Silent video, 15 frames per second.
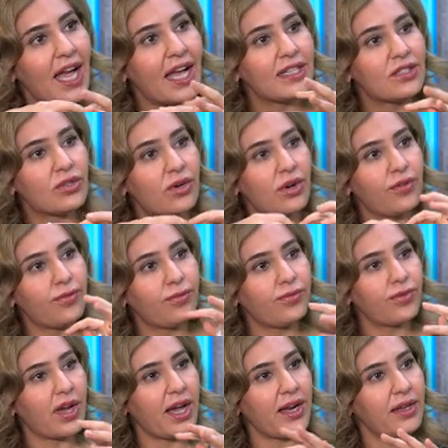And sort of
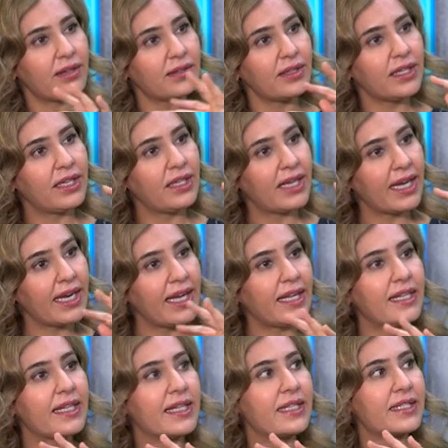kind of
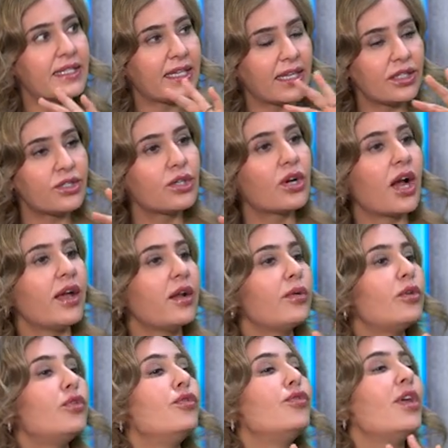getting the skin to kind of
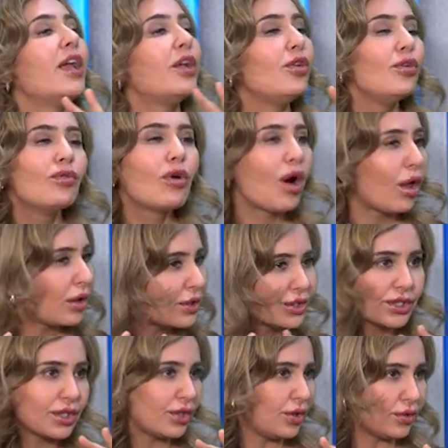create new
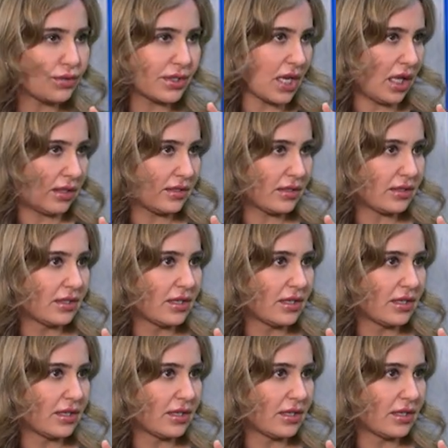collagen and new cells.